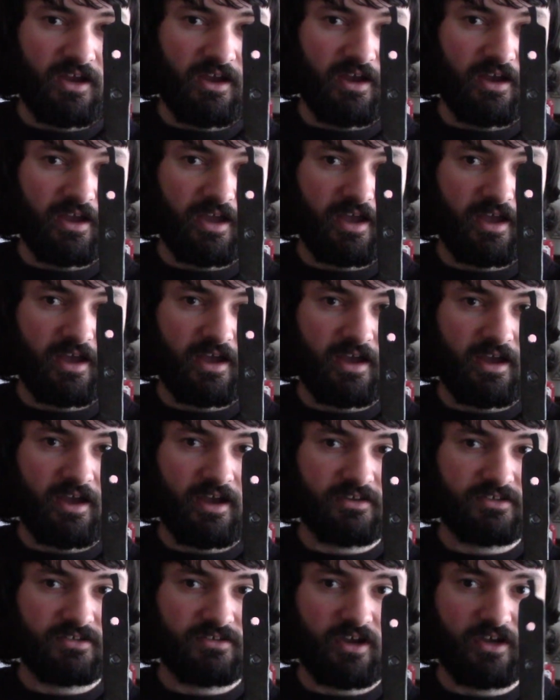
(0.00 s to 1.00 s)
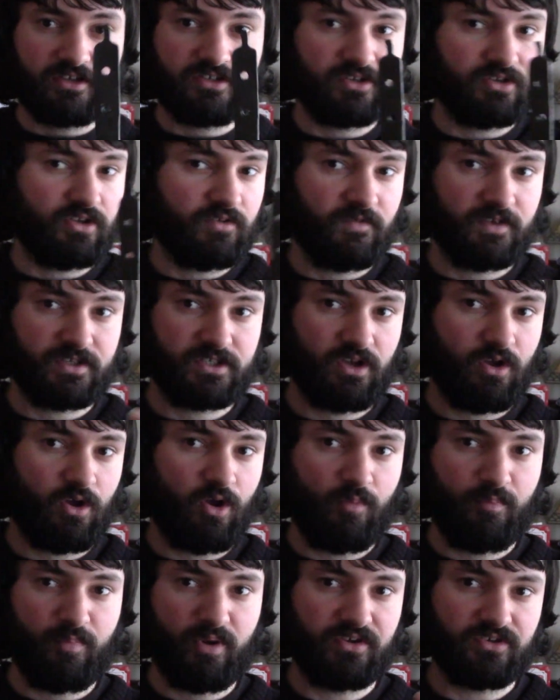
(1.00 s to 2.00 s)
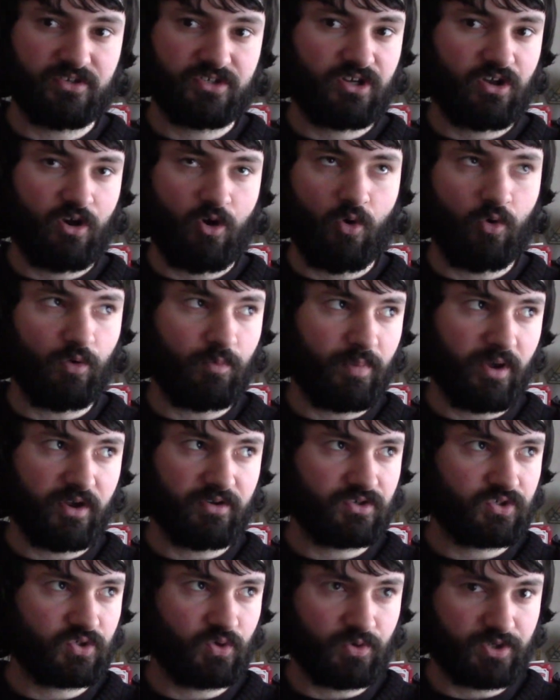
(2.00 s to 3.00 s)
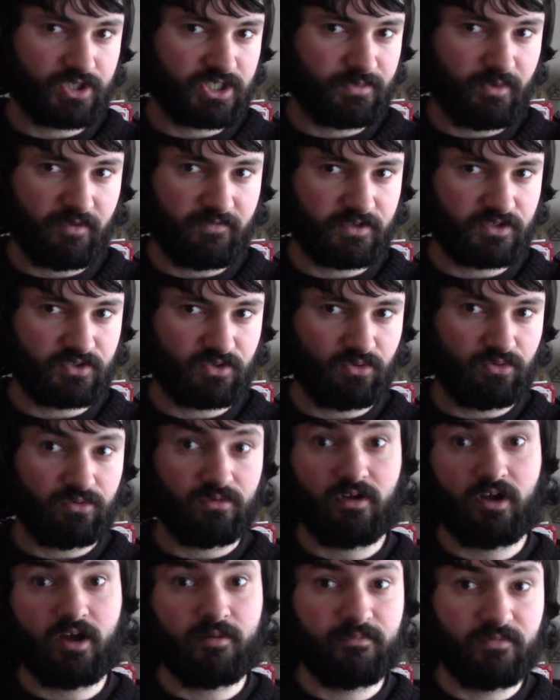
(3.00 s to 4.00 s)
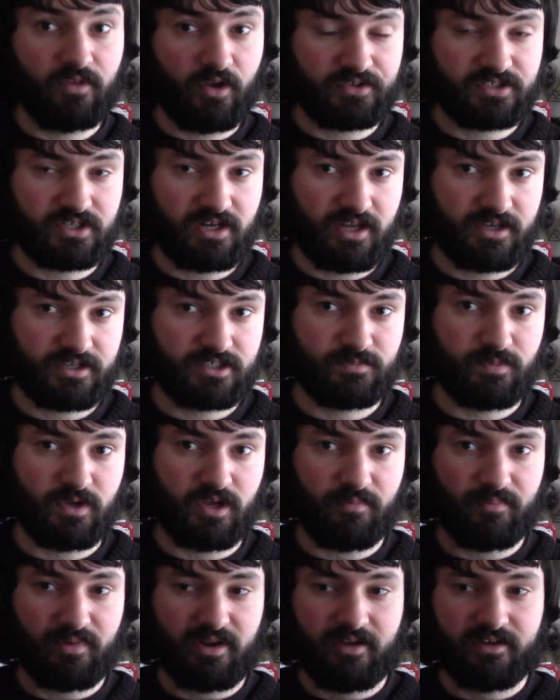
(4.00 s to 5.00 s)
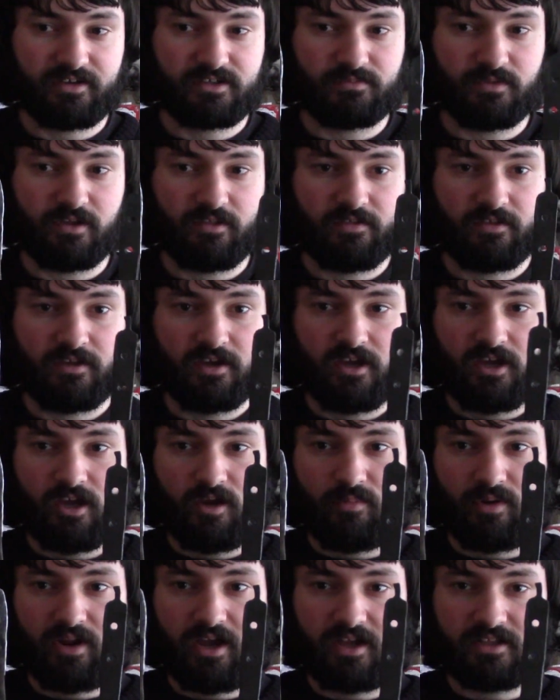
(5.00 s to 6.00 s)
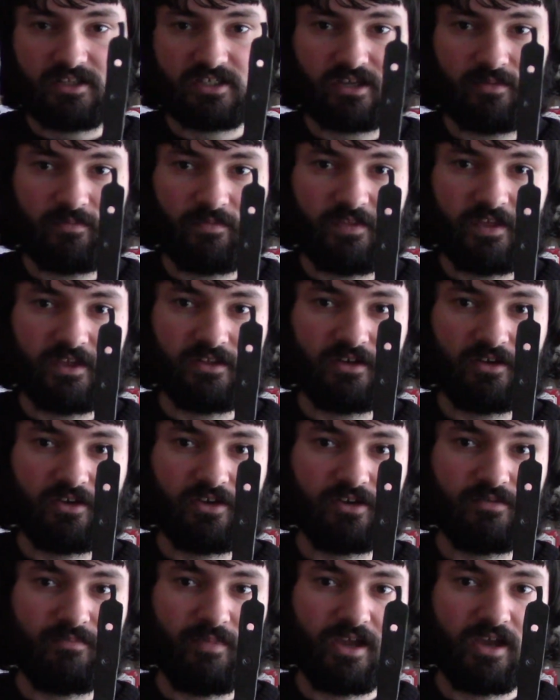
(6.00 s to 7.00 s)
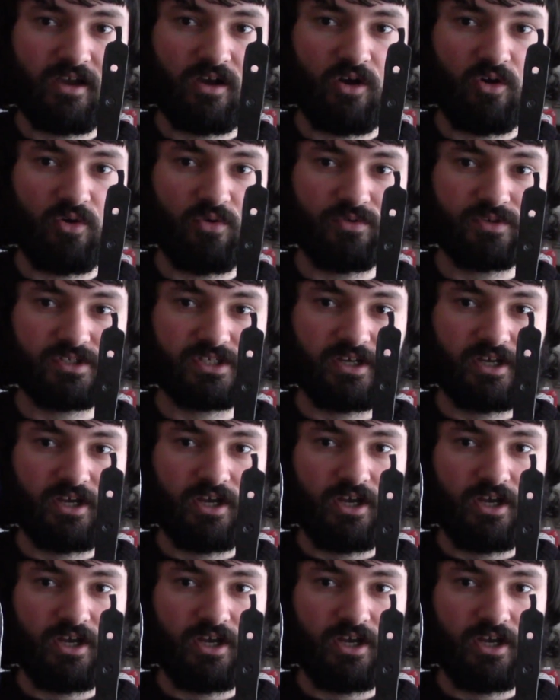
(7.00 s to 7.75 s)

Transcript: I don't know if it's a hot punch, cold punch or some other tool. I'm not an expert blacksmith, but I had something that could make holes,